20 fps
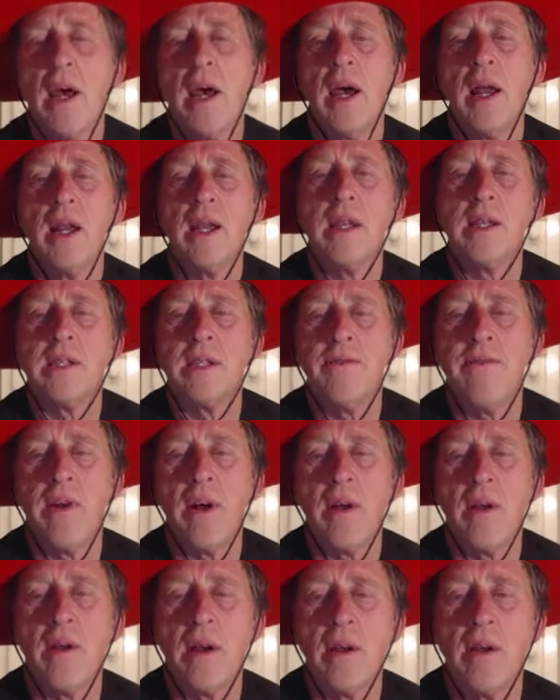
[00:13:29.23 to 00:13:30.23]
It is the
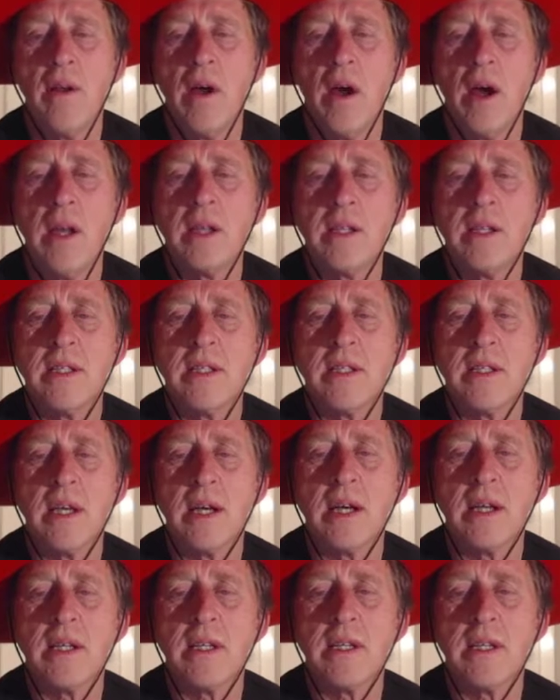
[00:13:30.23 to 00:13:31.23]
following: knight
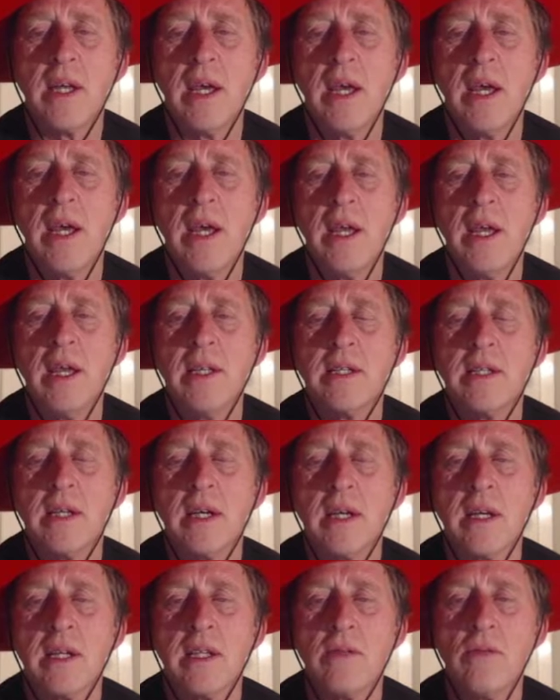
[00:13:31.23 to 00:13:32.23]
d6, e
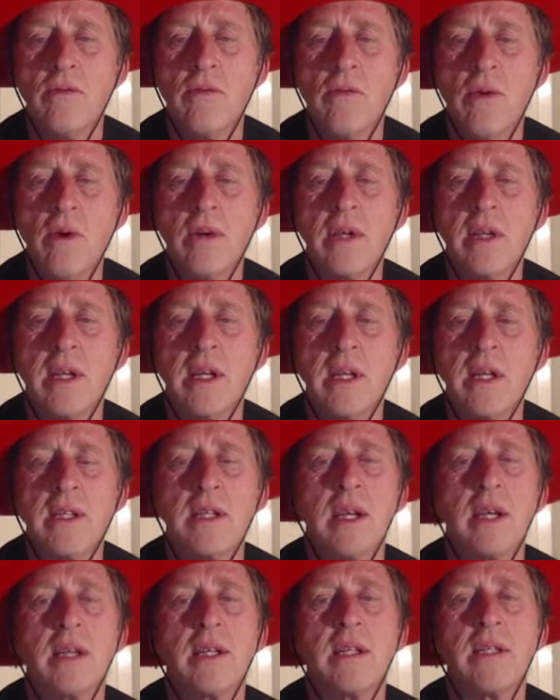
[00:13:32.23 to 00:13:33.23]
d6, rook
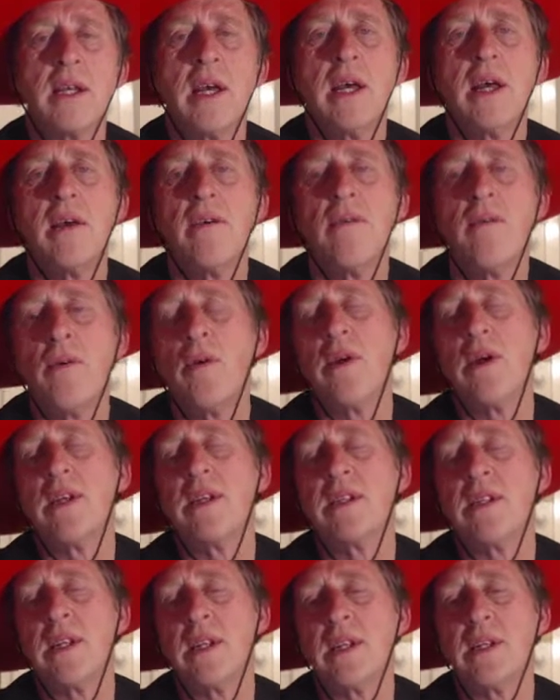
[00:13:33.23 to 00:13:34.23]
d6. Very
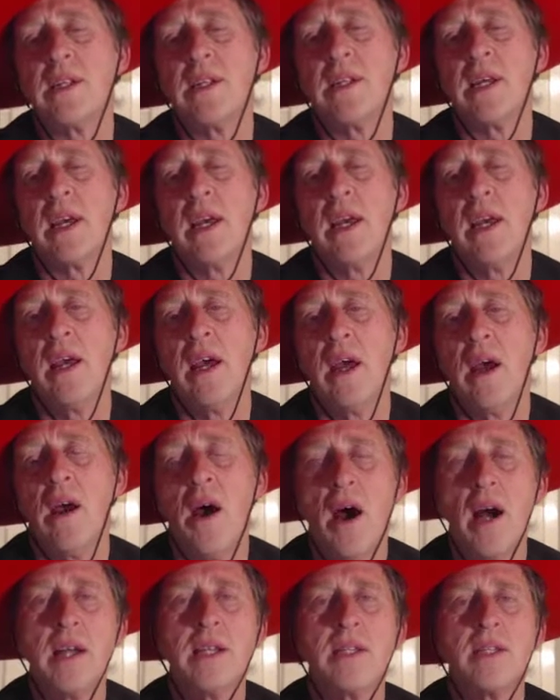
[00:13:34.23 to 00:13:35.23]
easy to see.
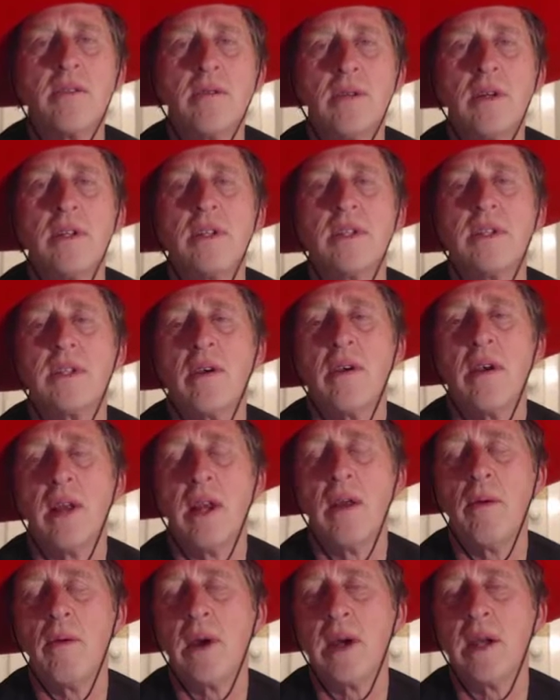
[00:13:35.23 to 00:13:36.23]
I saw it, so
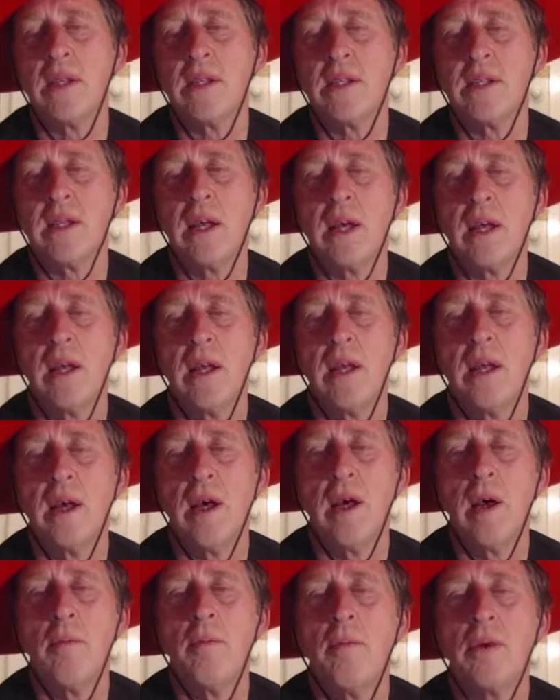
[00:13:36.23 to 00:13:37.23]
anyone can see it.
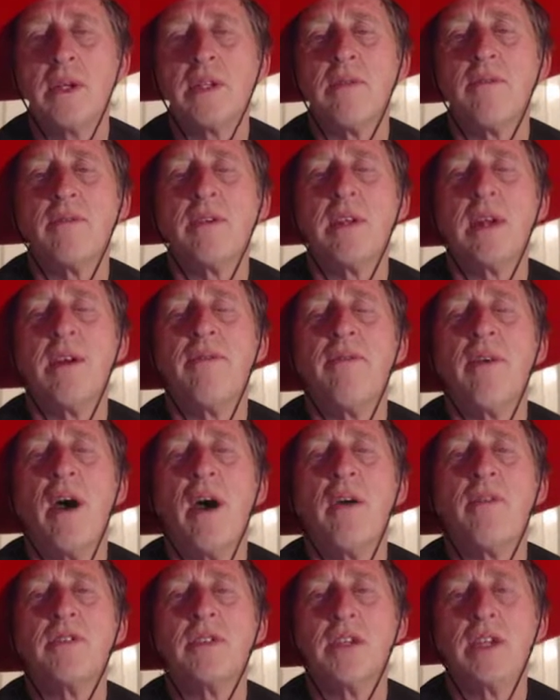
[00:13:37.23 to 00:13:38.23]
Bishop
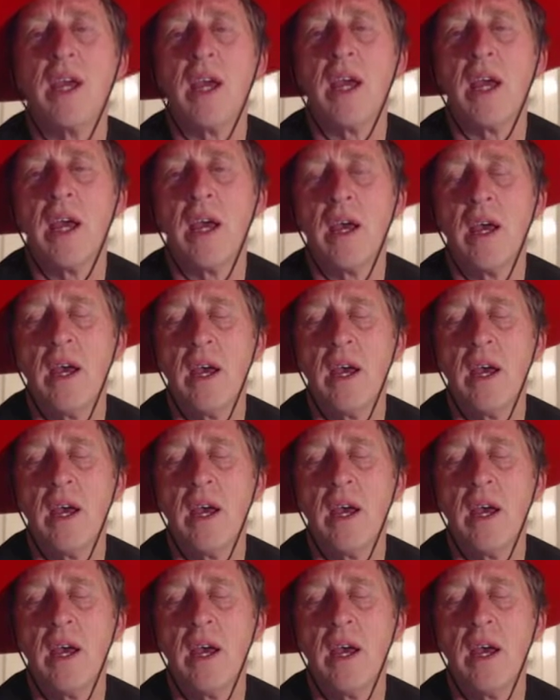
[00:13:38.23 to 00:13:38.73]
d5 check.